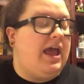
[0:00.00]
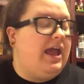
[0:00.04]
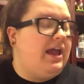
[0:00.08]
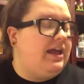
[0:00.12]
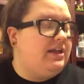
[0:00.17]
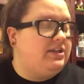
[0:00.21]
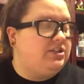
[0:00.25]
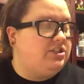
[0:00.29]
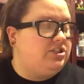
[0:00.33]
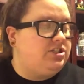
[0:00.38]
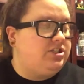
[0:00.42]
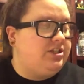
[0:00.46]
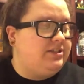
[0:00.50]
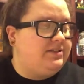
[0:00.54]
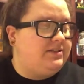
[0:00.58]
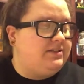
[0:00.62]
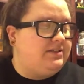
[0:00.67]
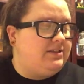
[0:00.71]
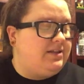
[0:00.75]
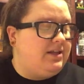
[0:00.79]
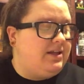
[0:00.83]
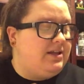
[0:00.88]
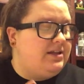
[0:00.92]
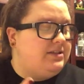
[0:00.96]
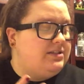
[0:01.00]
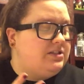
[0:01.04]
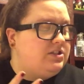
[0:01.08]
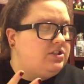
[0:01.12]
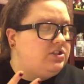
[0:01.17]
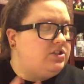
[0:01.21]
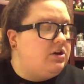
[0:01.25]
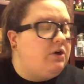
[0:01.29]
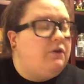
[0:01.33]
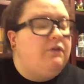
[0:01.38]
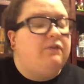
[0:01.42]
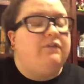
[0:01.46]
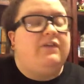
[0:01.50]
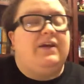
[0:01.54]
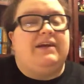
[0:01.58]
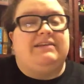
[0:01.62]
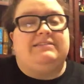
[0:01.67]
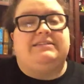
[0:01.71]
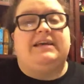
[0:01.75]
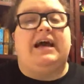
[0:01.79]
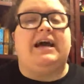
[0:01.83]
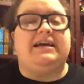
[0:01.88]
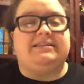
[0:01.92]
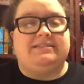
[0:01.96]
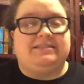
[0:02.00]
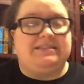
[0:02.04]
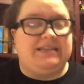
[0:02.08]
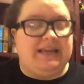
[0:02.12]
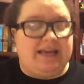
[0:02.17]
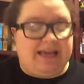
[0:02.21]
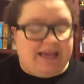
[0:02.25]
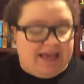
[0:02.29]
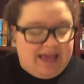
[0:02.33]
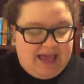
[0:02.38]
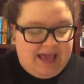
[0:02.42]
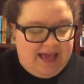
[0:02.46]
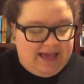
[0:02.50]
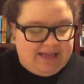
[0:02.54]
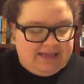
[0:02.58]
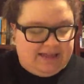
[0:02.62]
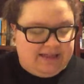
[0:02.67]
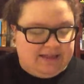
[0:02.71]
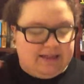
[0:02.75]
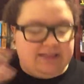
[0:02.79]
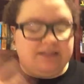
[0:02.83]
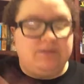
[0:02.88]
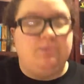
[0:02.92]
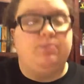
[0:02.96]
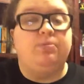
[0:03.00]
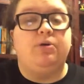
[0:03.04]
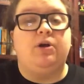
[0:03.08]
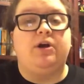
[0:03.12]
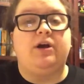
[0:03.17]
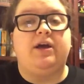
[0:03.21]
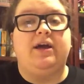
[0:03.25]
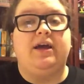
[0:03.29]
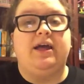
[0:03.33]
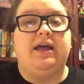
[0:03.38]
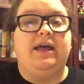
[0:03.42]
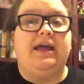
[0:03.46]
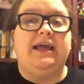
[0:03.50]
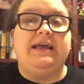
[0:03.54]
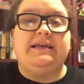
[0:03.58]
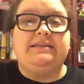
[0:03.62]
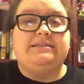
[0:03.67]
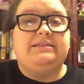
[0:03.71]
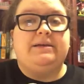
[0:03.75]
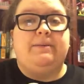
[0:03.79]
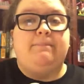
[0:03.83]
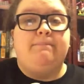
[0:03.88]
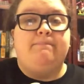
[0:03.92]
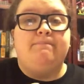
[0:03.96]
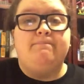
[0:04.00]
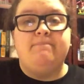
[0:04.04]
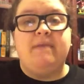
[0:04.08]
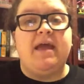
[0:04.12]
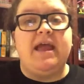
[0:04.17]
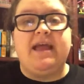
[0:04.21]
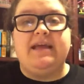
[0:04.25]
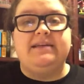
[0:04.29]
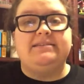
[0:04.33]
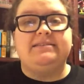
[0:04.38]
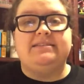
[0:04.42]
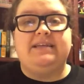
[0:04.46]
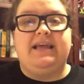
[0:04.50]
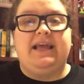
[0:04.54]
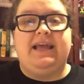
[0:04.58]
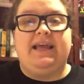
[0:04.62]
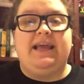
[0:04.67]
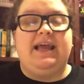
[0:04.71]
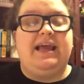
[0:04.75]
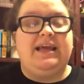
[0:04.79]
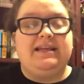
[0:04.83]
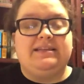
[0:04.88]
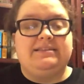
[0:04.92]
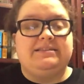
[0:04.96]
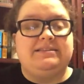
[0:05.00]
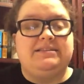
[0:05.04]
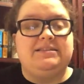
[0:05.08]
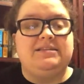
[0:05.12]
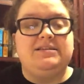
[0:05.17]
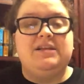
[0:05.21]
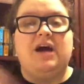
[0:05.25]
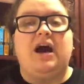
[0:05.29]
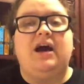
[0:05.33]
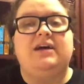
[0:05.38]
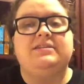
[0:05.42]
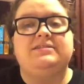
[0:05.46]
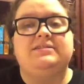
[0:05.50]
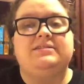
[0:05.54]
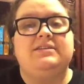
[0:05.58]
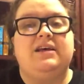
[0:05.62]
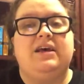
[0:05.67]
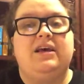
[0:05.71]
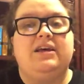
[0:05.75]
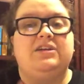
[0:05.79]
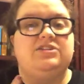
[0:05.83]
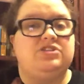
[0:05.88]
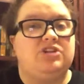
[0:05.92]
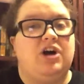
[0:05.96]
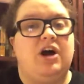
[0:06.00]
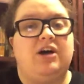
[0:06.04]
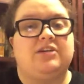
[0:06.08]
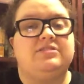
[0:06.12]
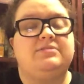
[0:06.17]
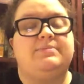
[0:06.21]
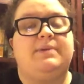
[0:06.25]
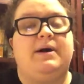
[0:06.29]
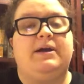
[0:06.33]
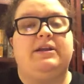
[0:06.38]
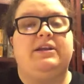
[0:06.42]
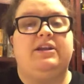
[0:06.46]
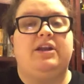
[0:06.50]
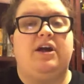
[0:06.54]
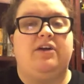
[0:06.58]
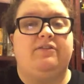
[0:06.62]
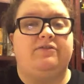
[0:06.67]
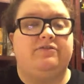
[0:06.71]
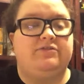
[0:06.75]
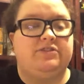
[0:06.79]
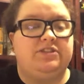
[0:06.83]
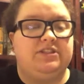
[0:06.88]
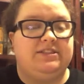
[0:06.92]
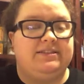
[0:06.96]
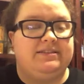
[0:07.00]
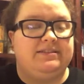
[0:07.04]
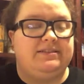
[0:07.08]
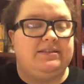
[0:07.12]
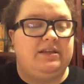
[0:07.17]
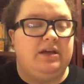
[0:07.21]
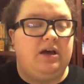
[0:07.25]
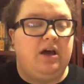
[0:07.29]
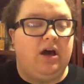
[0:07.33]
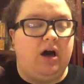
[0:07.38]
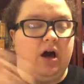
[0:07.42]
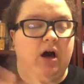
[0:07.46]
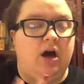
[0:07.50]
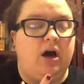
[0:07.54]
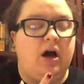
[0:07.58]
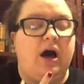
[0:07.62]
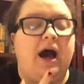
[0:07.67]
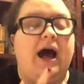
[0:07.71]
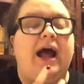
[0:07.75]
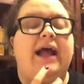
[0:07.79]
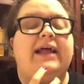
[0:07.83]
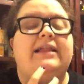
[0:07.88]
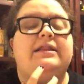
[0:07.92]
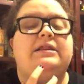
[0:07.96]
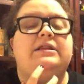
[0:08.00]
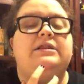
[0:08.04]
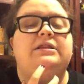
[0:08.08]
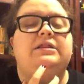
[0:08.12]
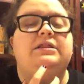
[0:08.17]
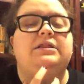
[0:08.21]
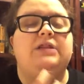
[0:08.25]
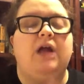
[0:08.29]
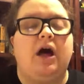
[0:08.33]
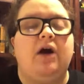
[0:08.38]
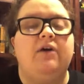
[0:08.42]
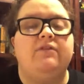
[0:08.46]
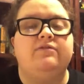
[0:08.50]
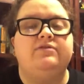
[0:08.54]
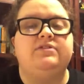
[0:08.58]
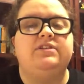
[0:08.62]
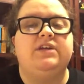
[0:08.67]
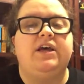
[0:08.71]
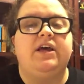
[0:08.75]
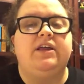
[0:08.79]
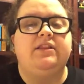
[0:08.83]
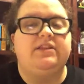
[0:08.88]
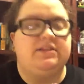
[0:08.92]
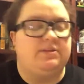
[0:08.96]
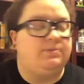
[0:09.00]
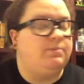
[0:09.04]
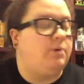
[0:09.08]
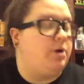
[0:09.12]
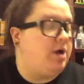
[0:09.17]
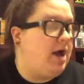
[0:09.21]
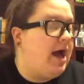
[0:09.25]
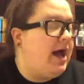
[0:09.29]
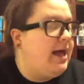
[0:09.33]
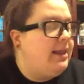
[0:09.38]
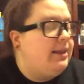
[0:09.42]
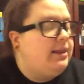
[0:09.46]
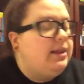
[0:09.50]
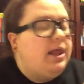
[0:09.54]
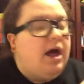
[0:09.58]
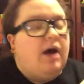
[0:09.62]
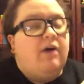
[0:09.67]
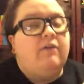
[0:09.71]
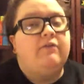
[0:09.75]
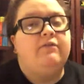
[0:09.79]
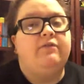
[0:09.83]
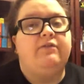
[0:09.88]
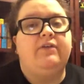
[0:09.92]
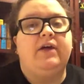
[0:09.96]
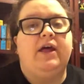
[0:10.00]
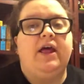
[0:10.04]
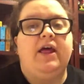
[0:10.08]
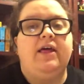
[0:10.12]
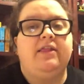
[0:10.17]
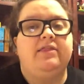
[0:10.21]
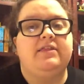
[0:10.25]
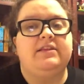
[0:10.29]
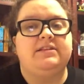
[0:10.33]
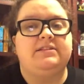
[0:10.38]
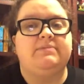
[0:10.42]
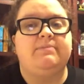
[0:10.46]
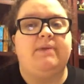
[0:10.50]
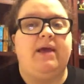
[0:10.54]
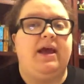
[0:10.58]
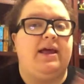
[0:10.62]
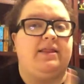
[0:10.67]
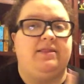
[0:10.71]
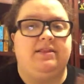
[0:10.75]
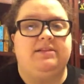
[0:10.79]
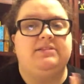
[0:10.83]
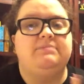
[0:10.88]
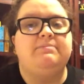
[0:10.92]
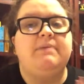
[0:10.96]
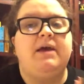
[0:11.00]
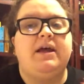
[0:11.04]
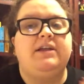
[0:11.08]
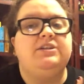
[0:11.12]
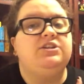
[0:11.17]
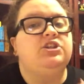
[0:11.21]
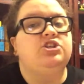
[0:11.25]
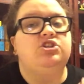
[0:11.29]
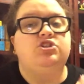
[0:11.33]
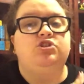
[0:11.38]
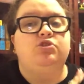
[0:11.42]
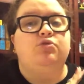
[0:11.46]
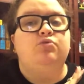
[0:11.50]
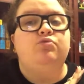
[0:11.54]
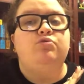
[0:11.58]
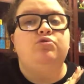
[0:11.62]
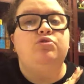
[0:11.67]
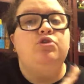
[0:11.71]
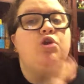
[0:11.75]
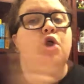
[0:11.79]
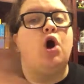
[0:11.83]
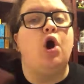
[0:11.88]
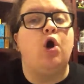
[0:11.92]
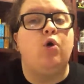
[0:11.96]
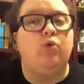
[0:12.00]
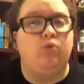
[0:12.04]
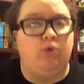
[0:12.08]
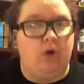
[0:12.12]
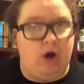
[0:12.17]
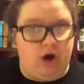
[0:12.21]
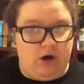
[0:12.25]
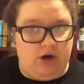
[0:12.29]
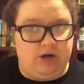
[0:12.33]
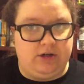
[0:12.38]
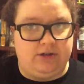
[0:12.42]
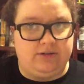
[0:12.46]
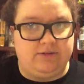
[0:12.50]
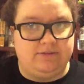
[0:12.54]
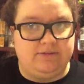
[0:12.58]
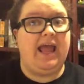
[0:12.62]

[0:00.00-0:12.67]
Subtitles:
It's just, he's so fantastic, and this book is amazing. It's not talked about enough. Just, I loved this book. I love this man. This man can do no wrong.